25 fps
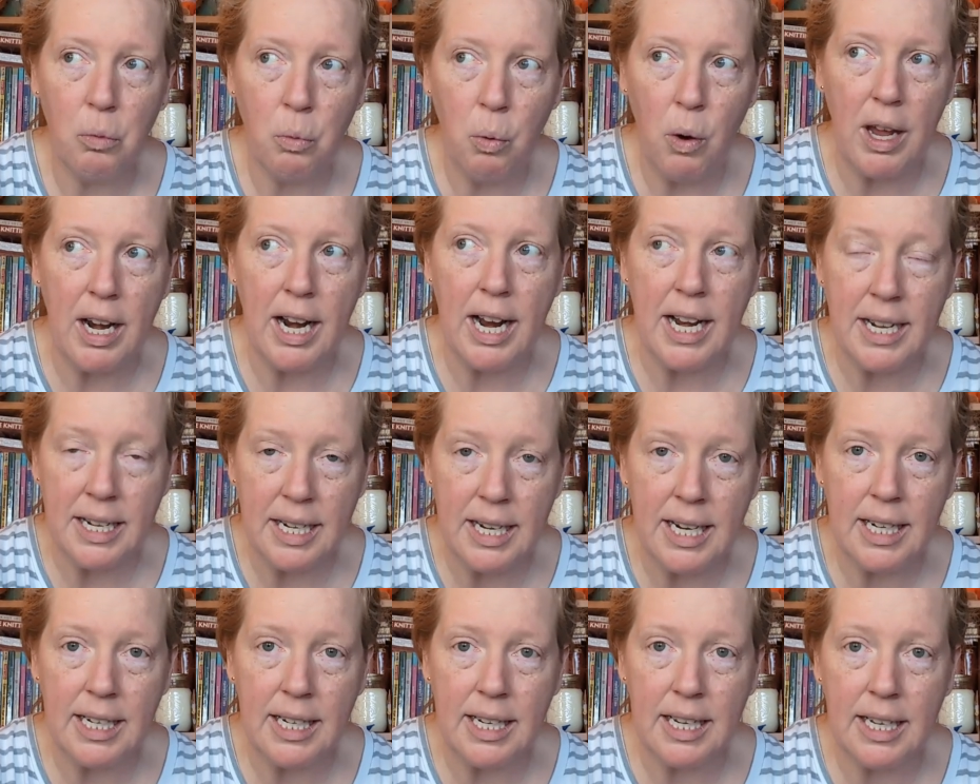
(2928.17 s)
what I
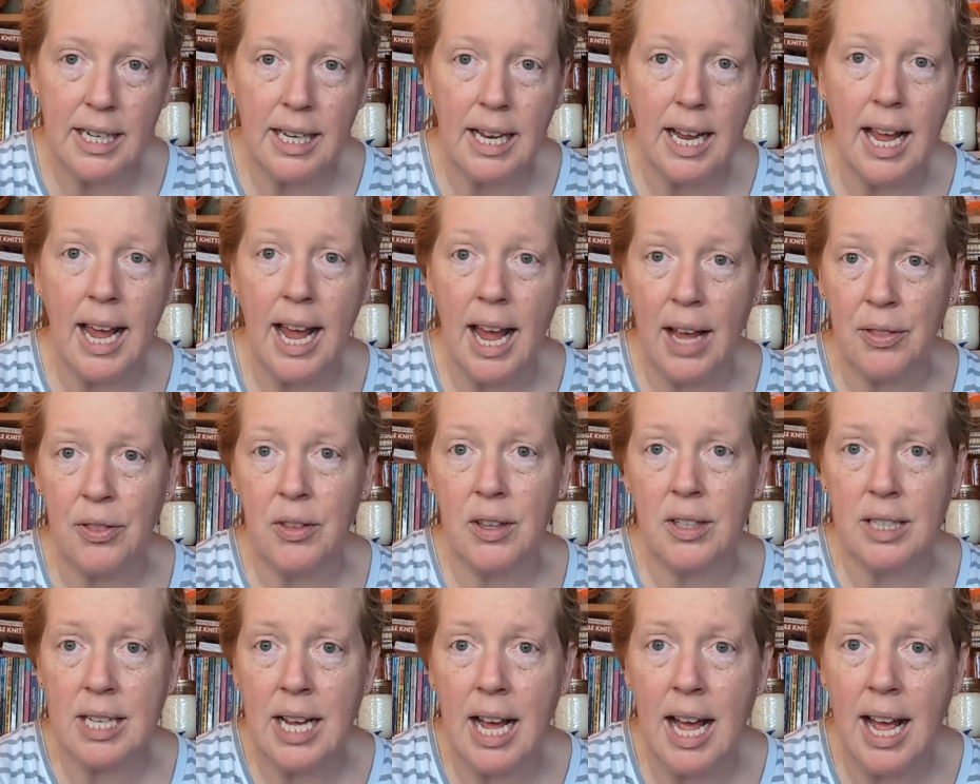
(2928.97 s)
needed at
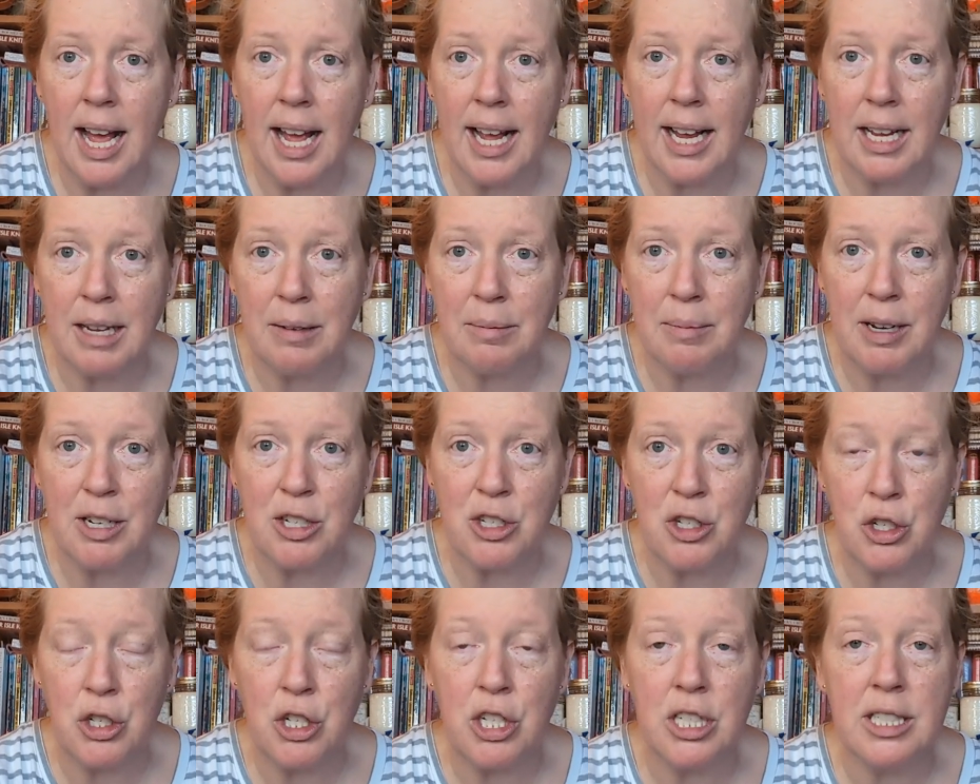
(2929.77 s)
the time. I
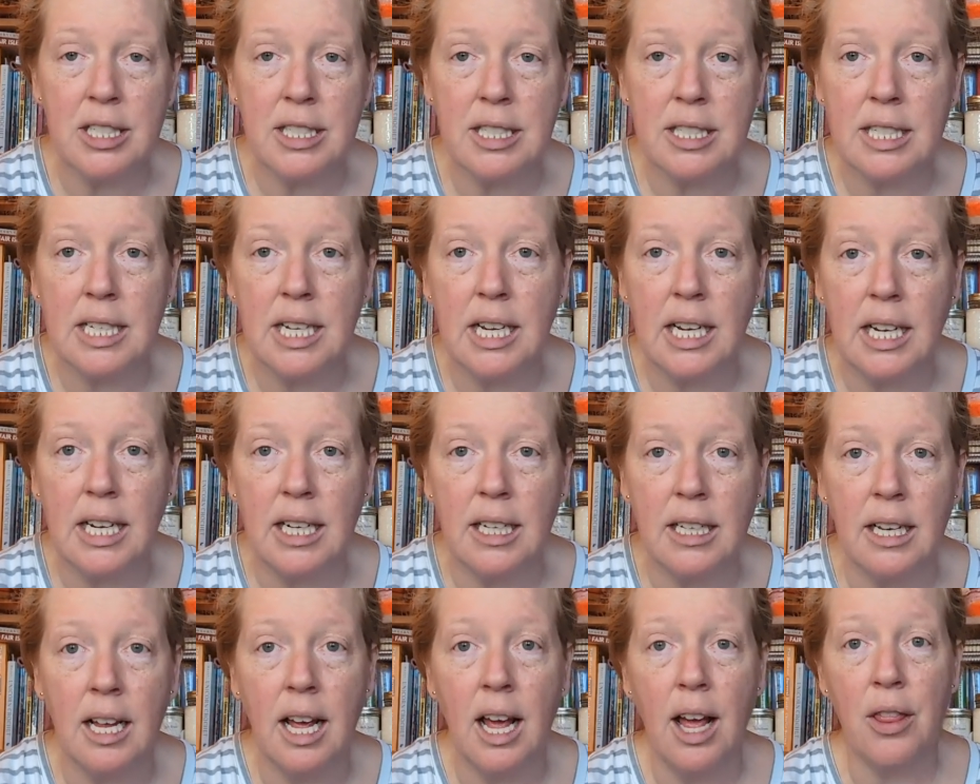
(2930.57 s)
should have
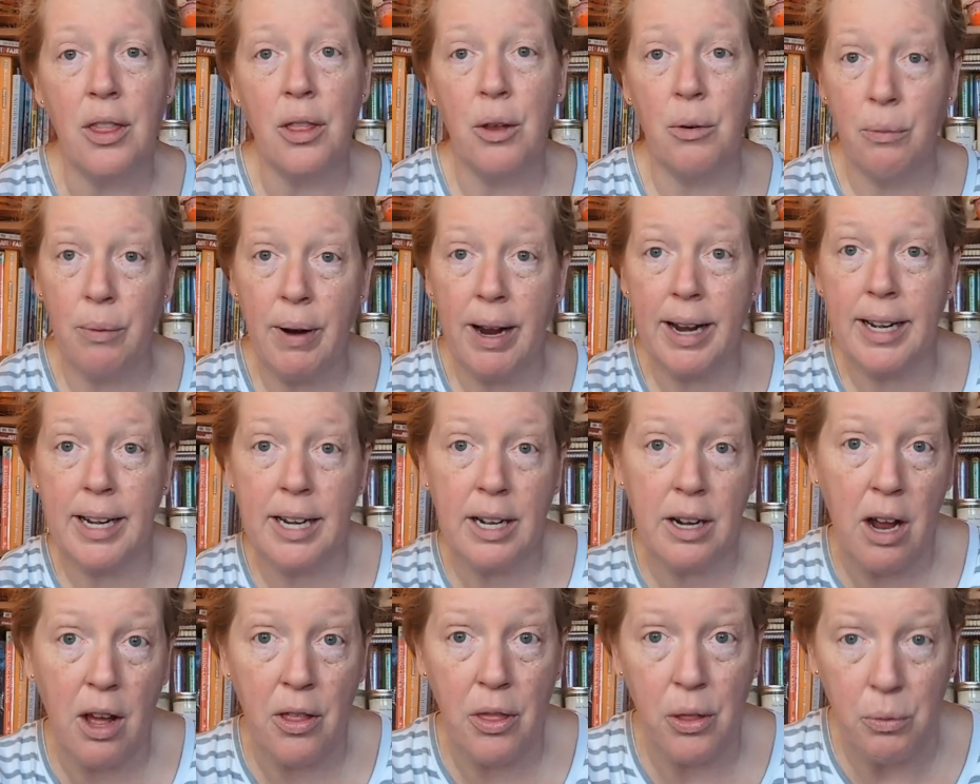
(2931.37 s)
seen the
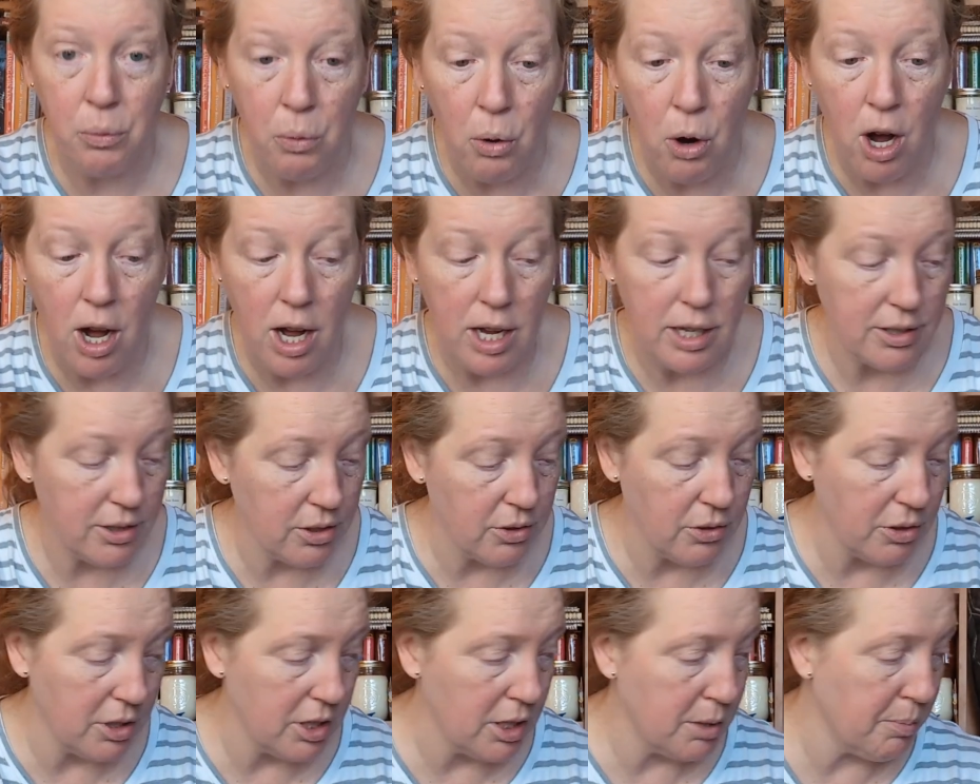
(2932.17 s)
writing on the wall,
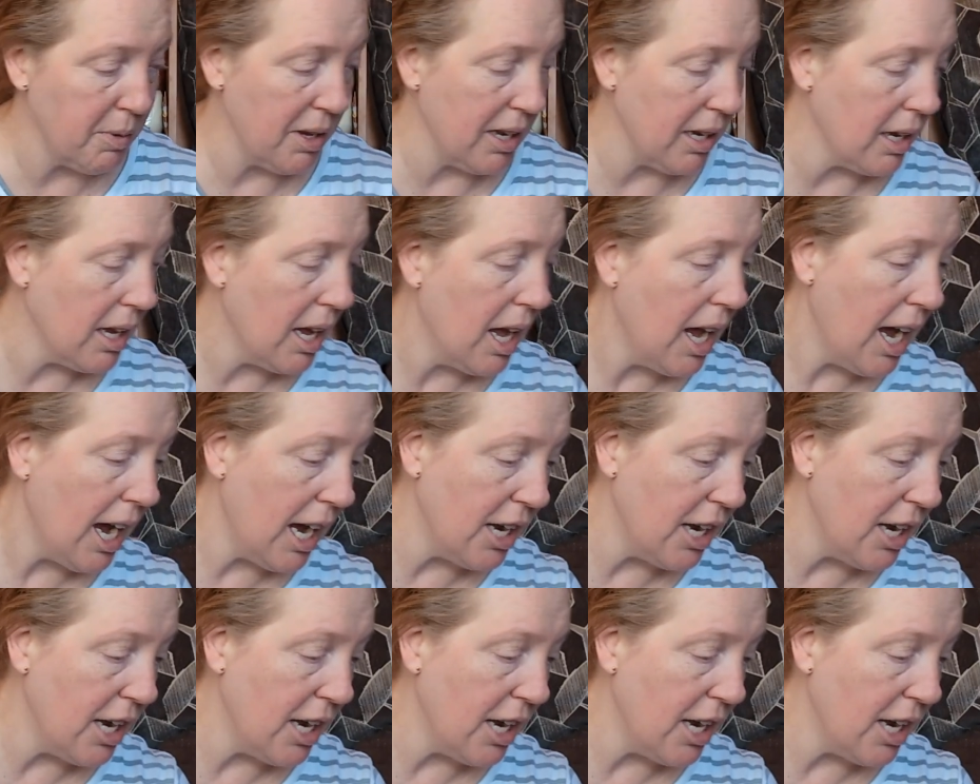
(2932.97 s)
so to speak.